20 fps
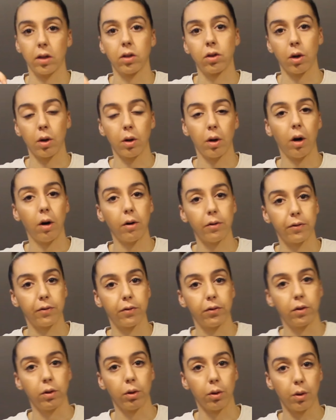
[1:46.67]
the dough off
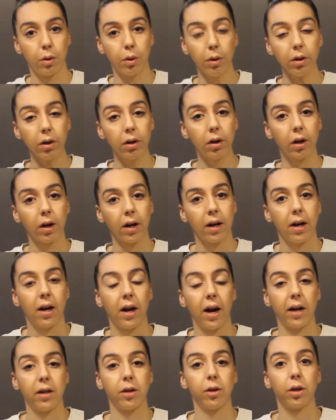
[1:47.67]
your hook
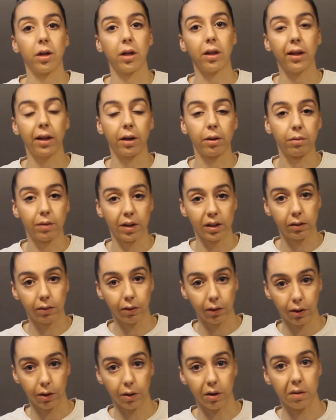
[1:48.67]
and you're going to let it rest for
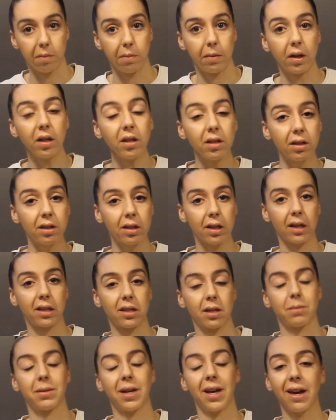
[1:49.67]
30 minutes,
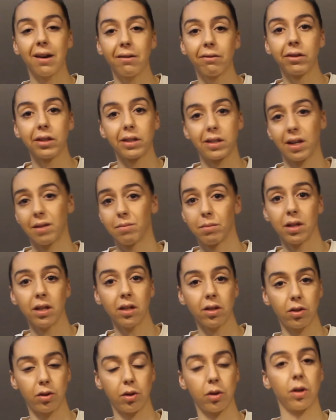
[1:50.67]
except every 10
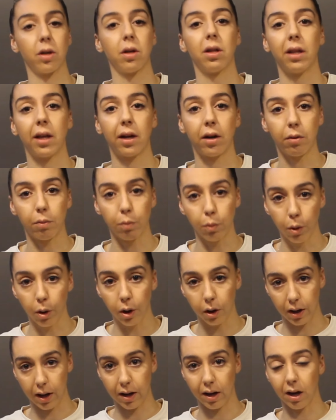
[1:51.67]
minutes you're going to let it
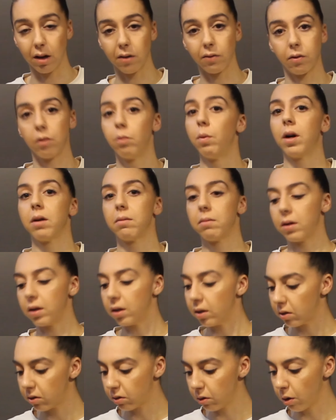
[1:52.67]
work again for 1 minute.
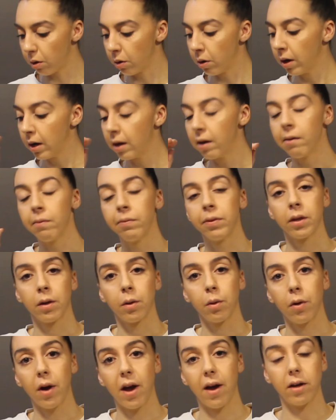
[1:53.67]
So
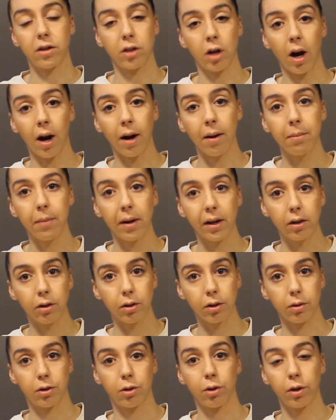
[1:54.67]
make
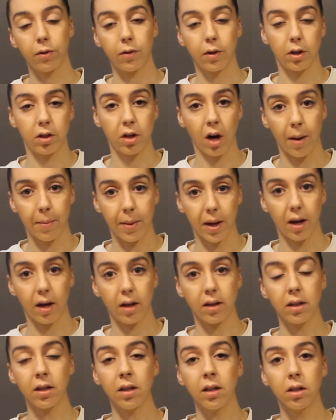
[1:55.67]
sure you've got a timer
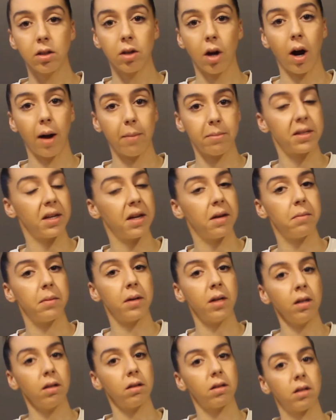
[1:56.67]
handy, time 10
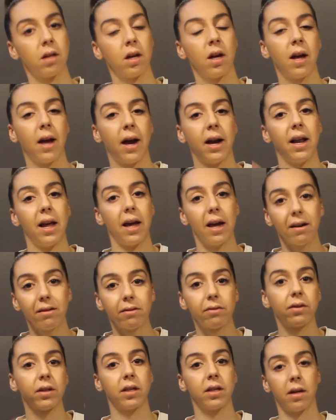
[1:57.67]
minutes, and
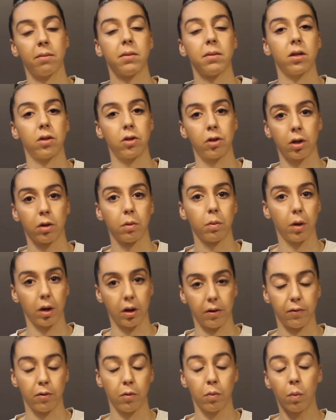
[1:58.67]
every 10 minutes you're going to work it
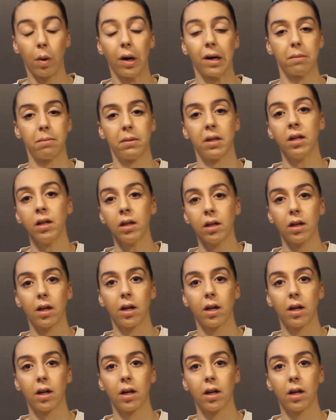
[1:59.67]
for 1 minute